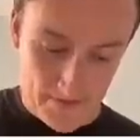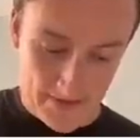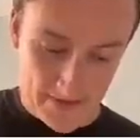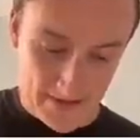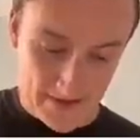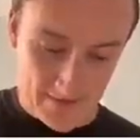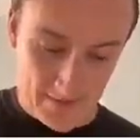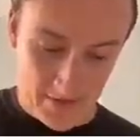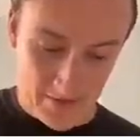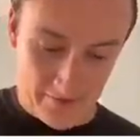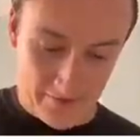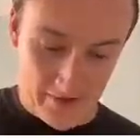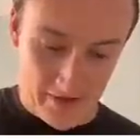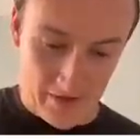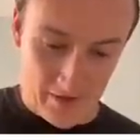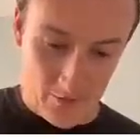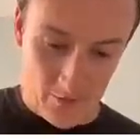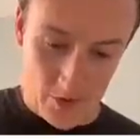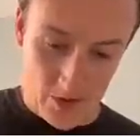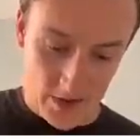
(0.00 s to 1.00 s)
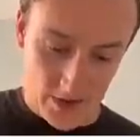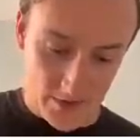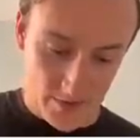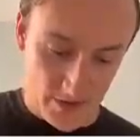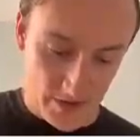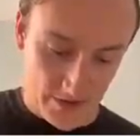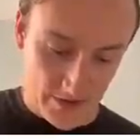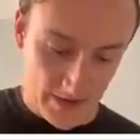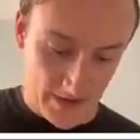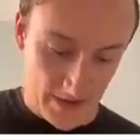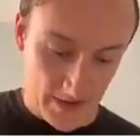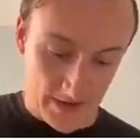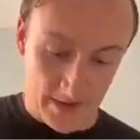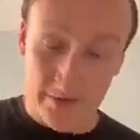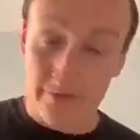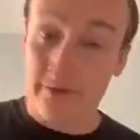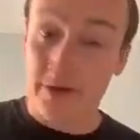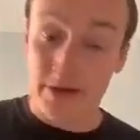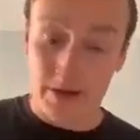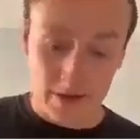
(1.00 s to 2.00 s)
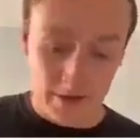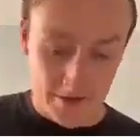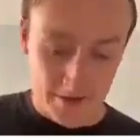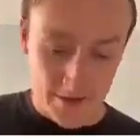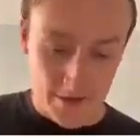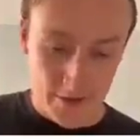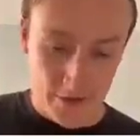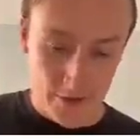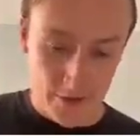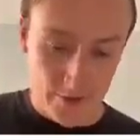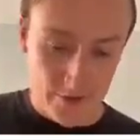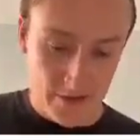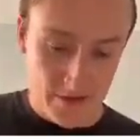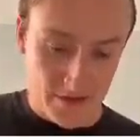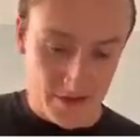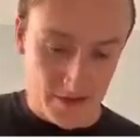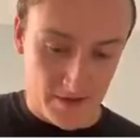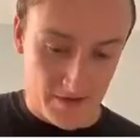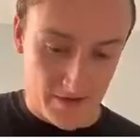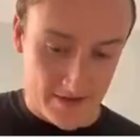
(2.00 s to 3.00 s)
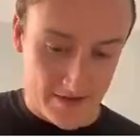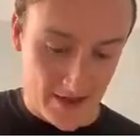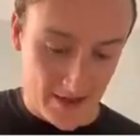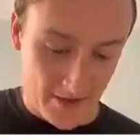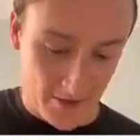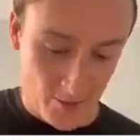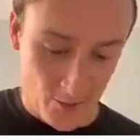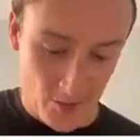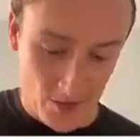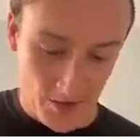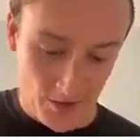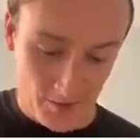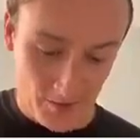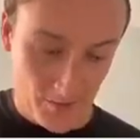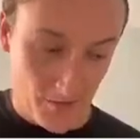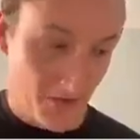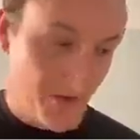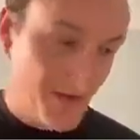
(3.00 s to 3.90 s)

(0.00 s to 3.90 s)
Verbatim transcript: This is by far the worst one, yet, And I've only done two. This is only the second one,